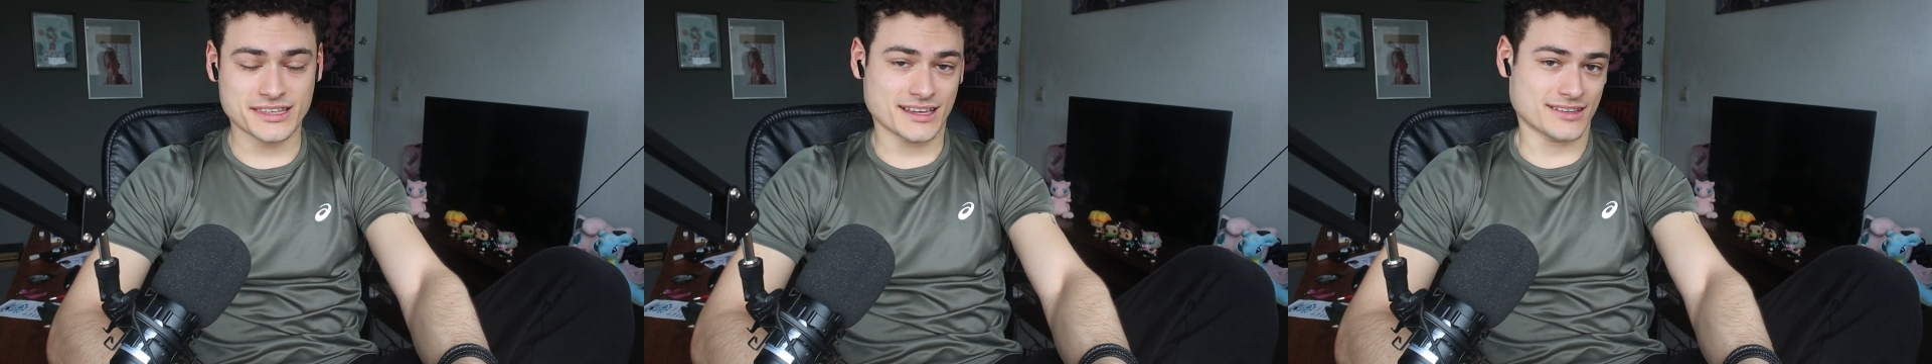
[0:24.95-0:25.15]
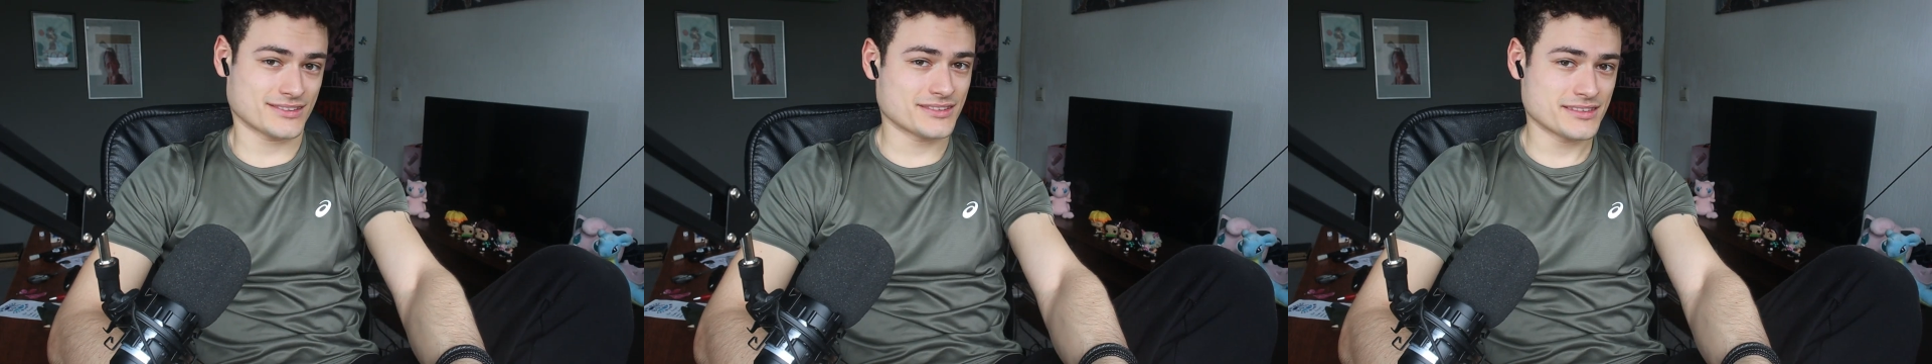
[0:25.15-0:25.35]

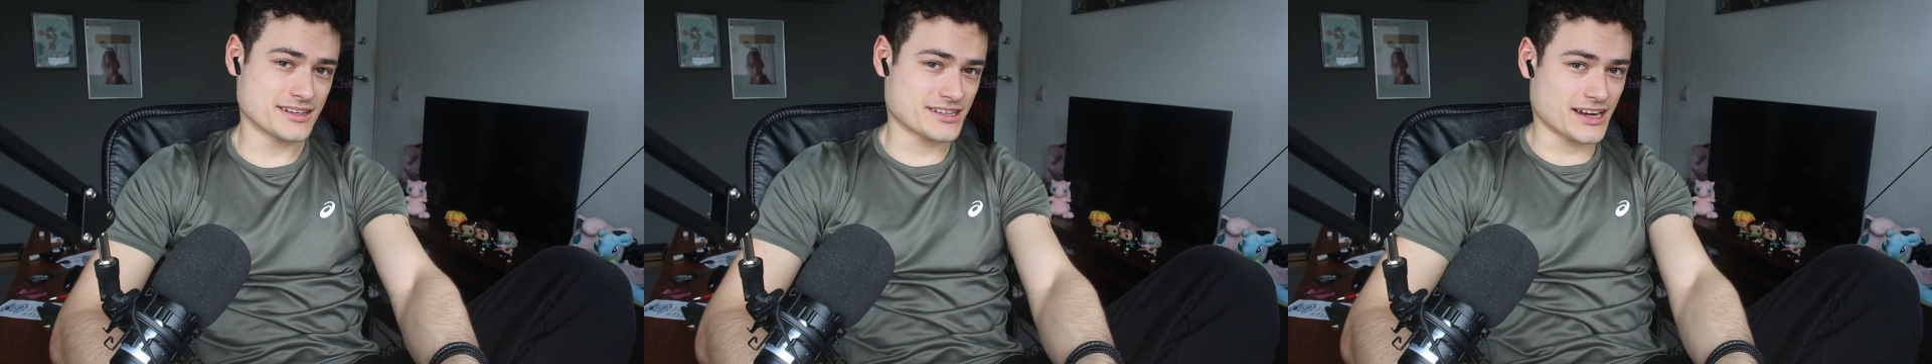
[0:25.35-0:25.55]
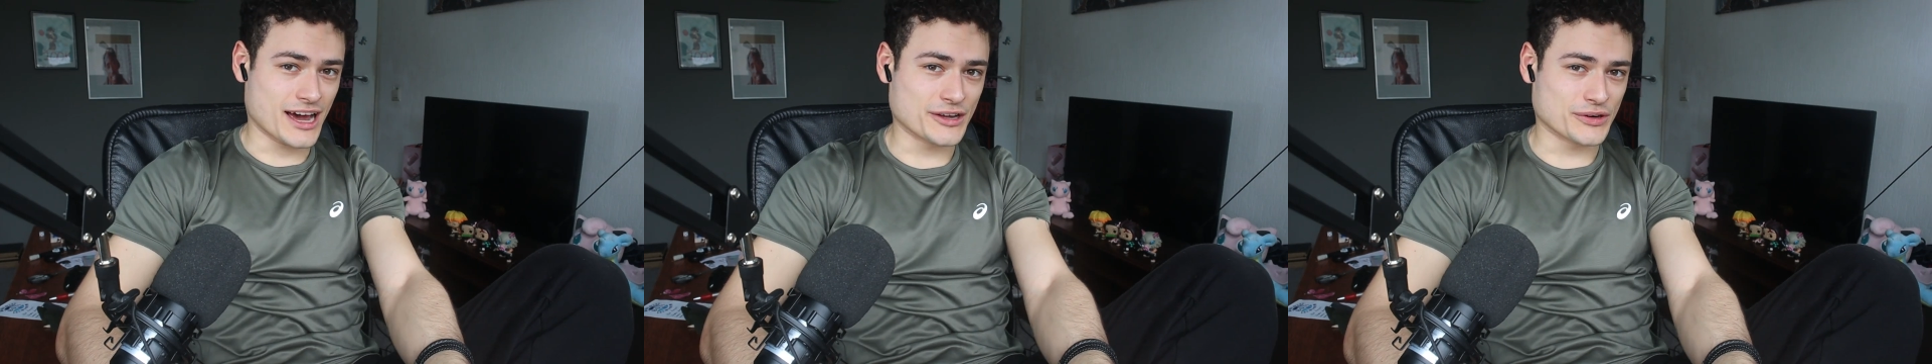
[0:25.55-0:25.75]
yes,
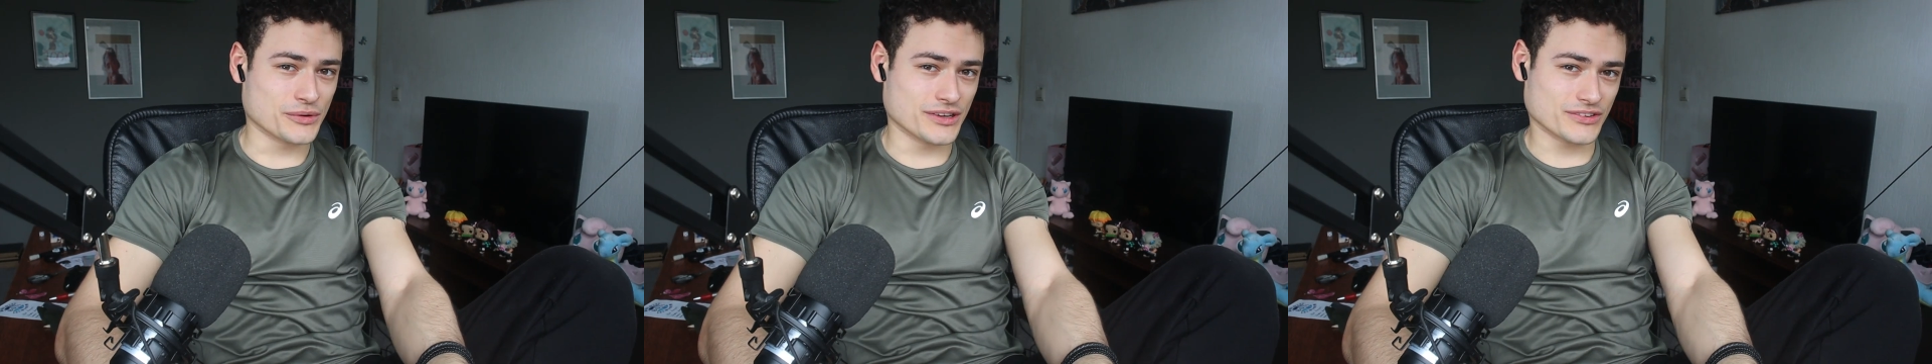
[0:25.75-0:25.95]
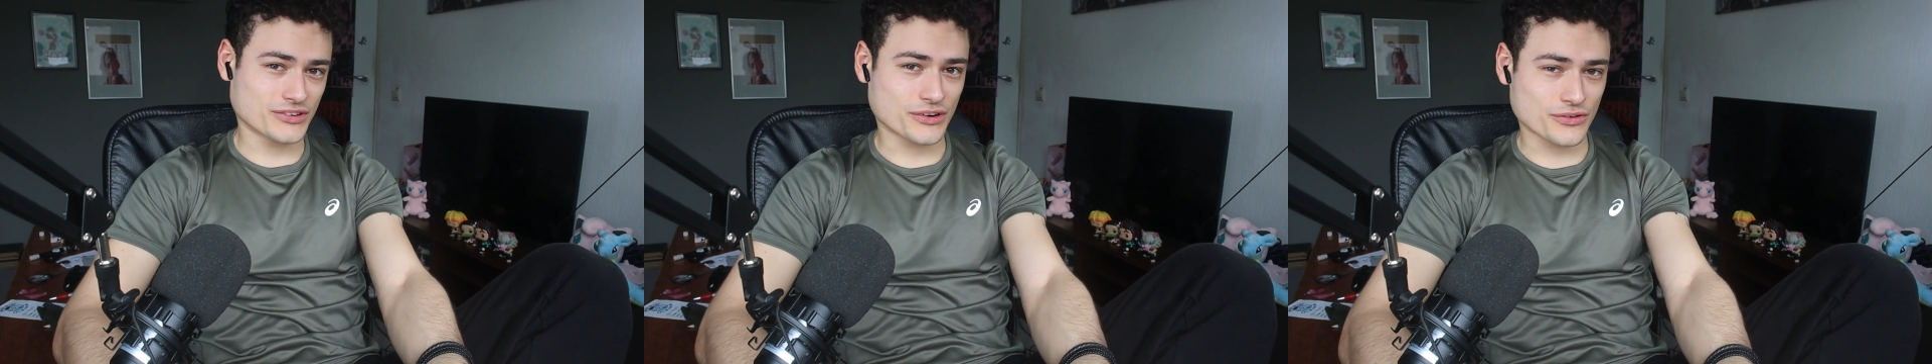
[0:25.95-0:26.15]
the
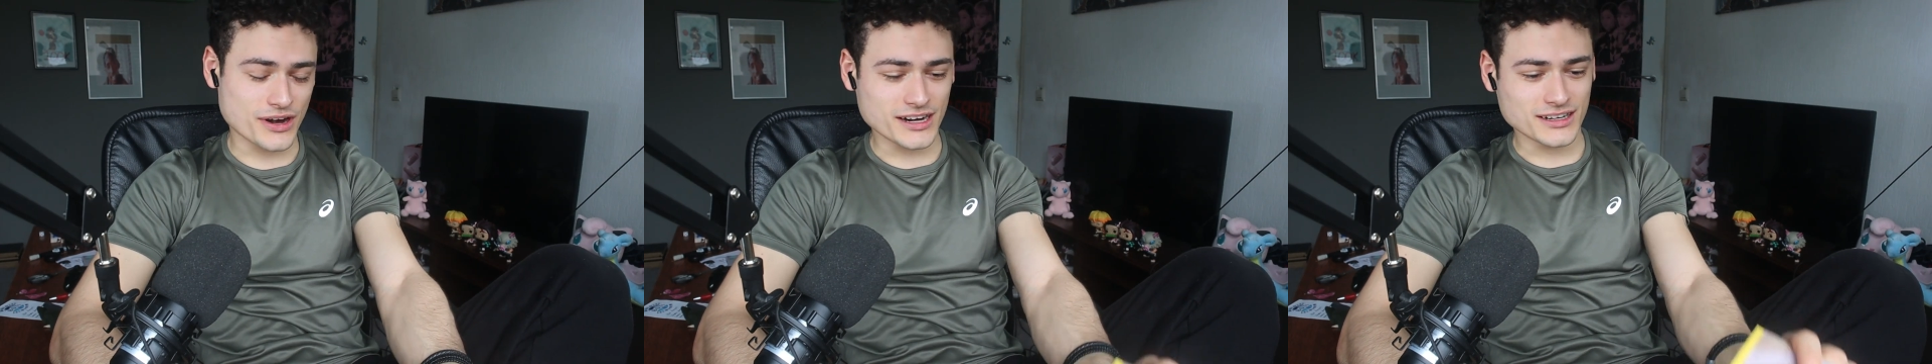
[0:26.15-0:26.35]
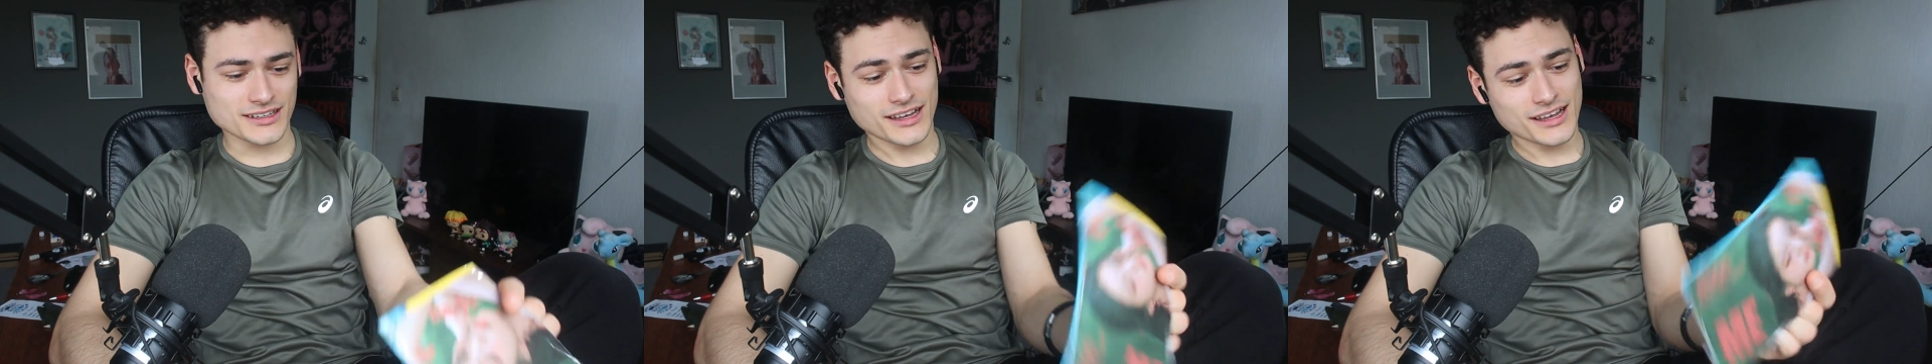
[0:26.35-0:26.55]
title is
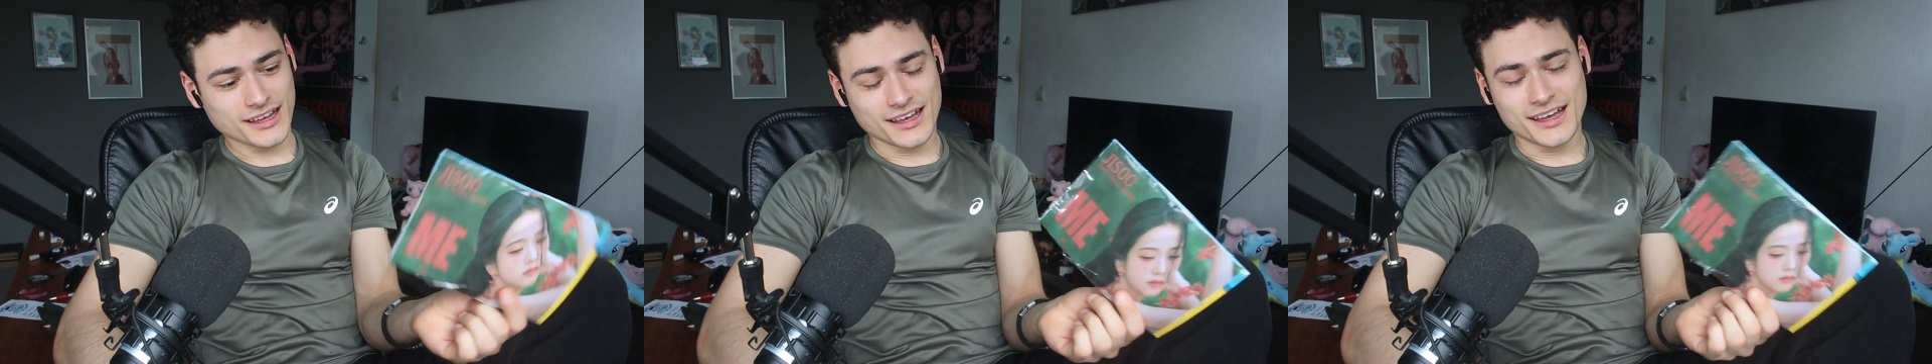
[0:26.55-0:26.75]
correct.